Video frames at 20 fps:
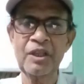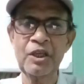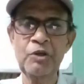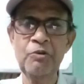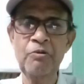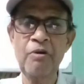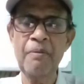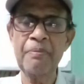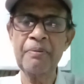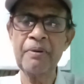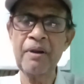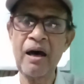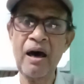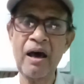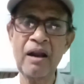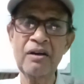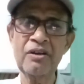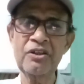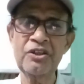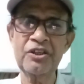you have
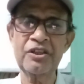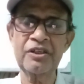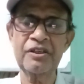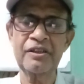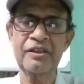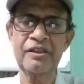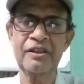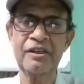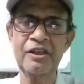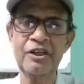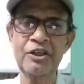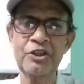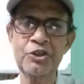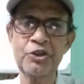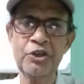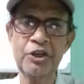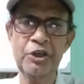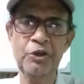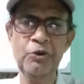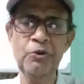learned
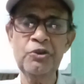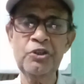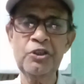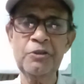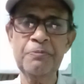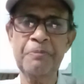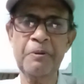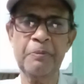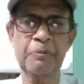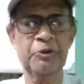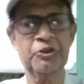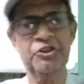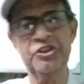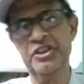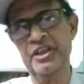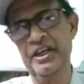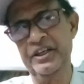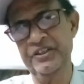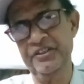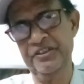to use
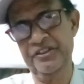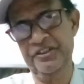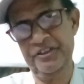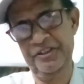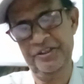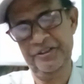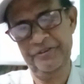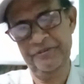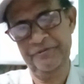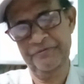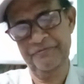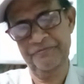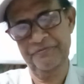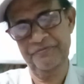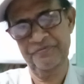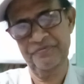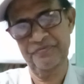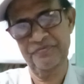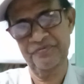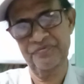prepositions.
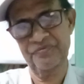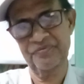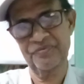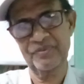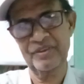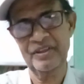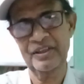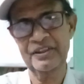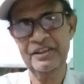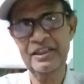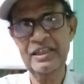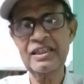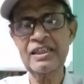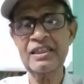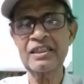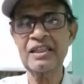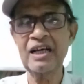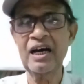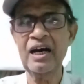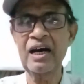This
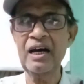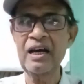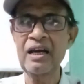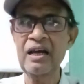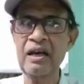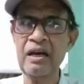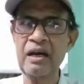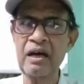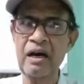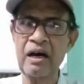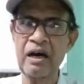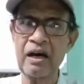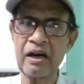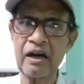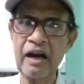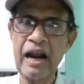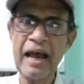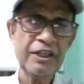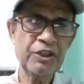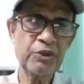is the
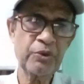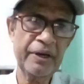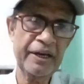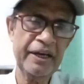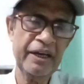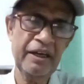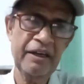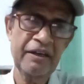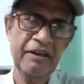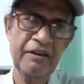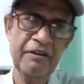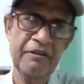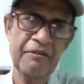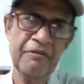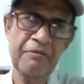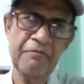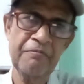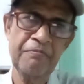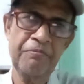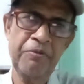right way
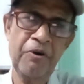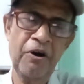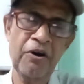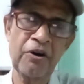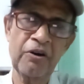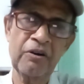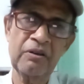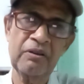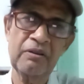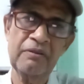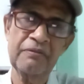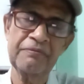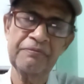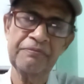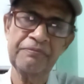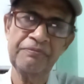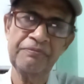for